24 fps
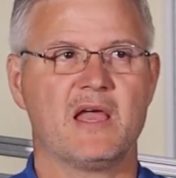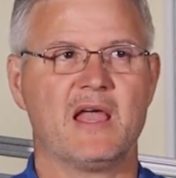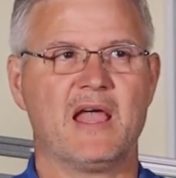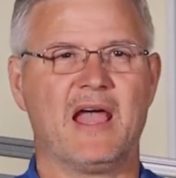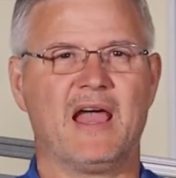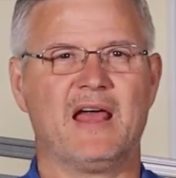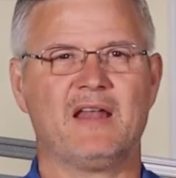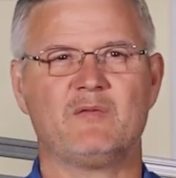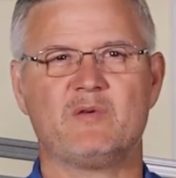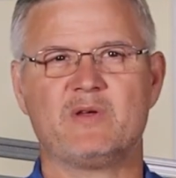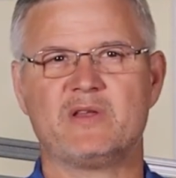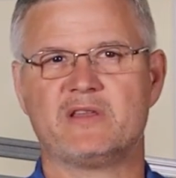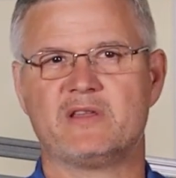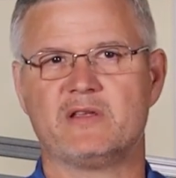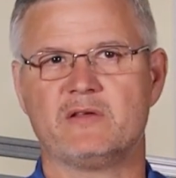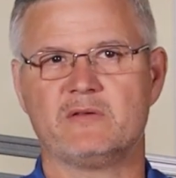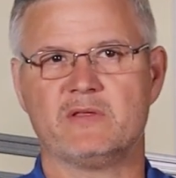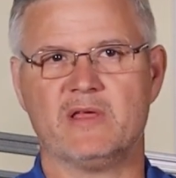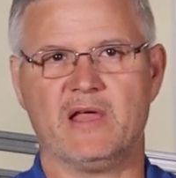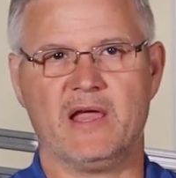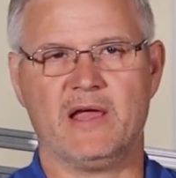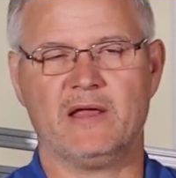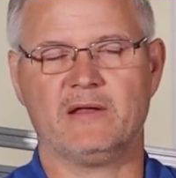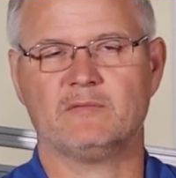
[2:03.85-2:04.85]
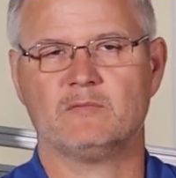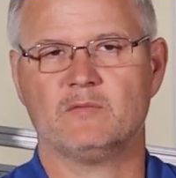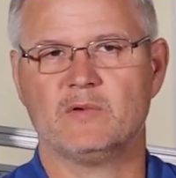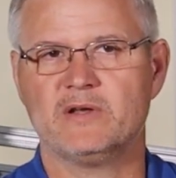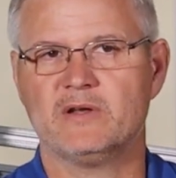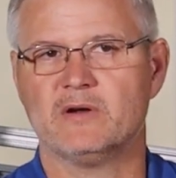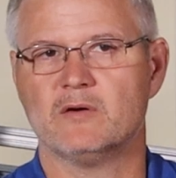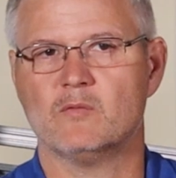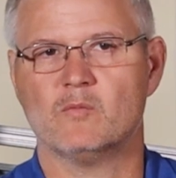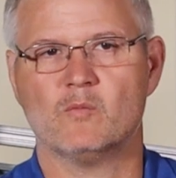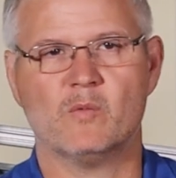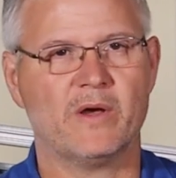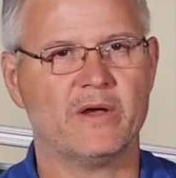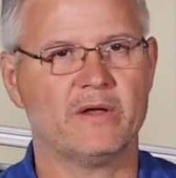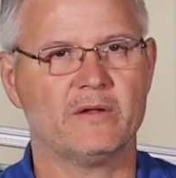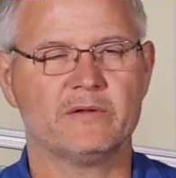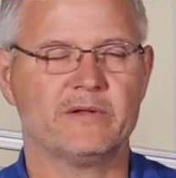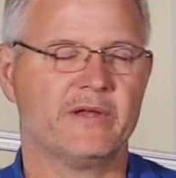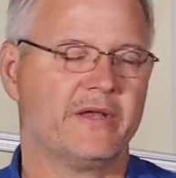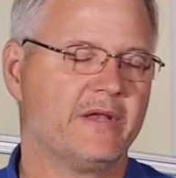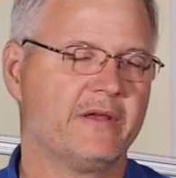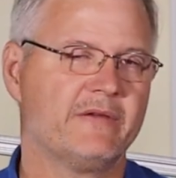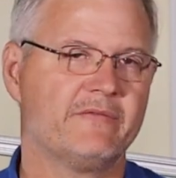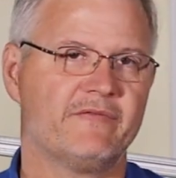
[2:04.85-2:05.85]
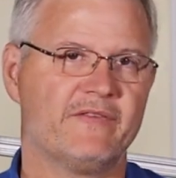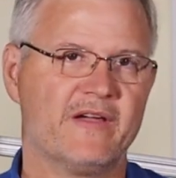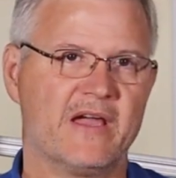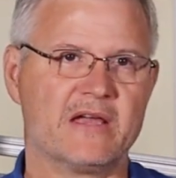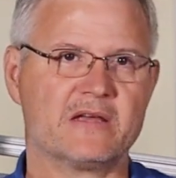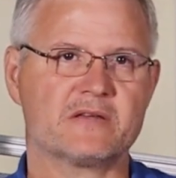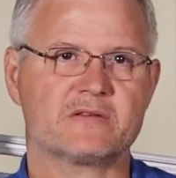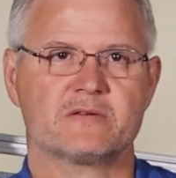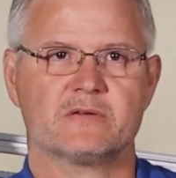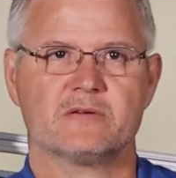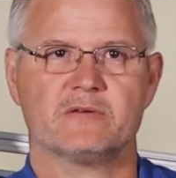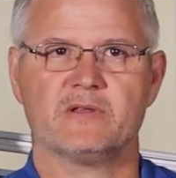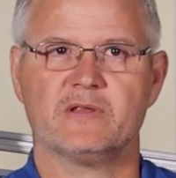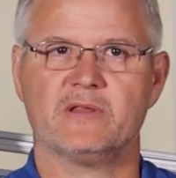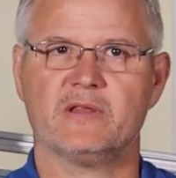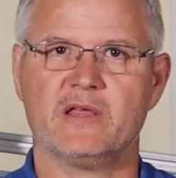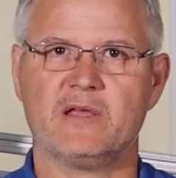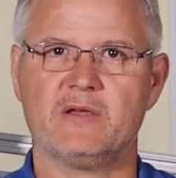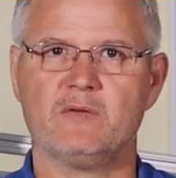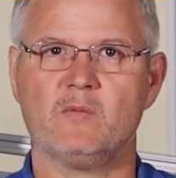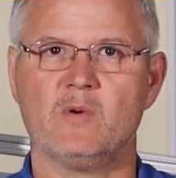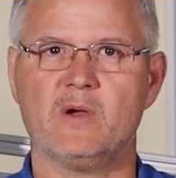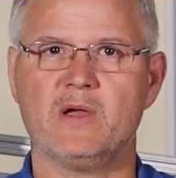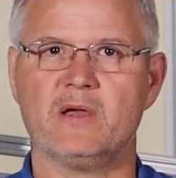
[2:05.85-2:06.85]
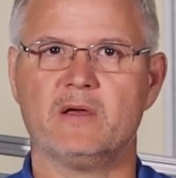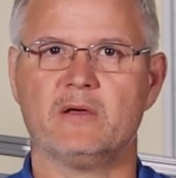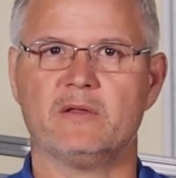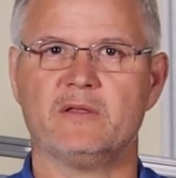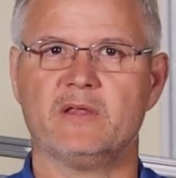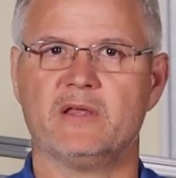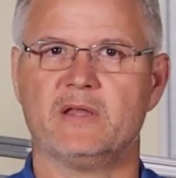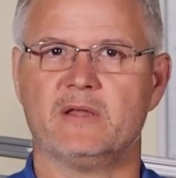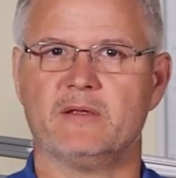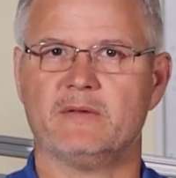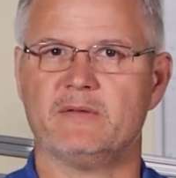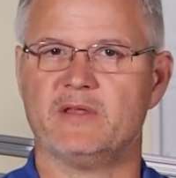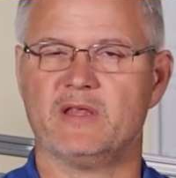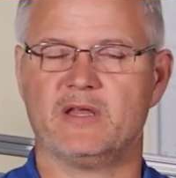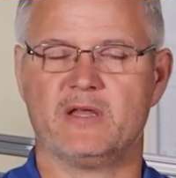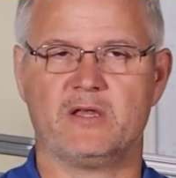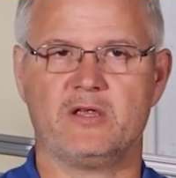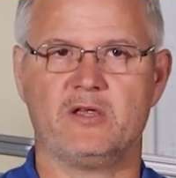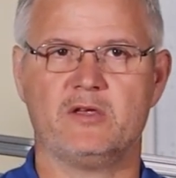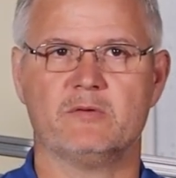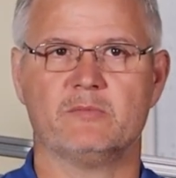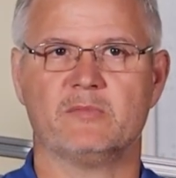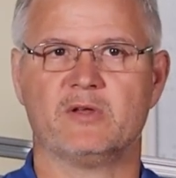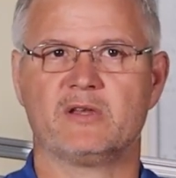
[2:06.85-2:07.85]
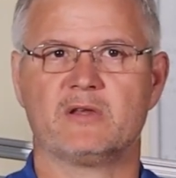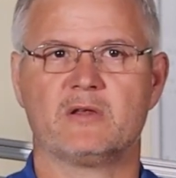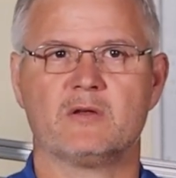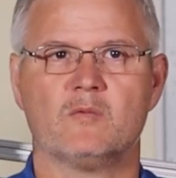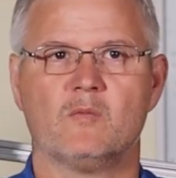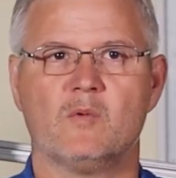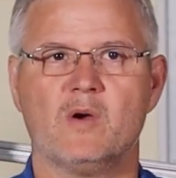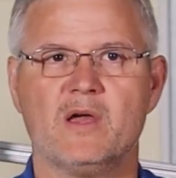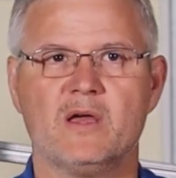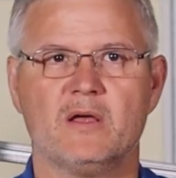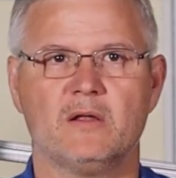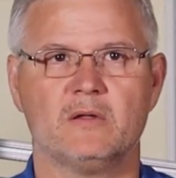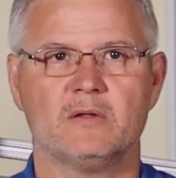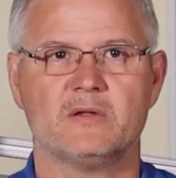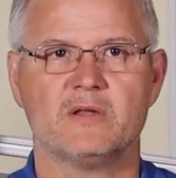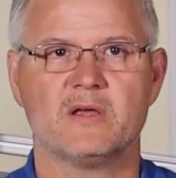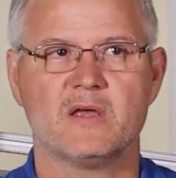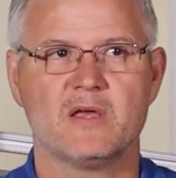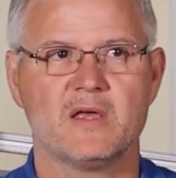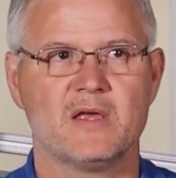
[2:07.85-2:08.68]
How do we do that? We don't weld any faster than they weld, than a human can weld.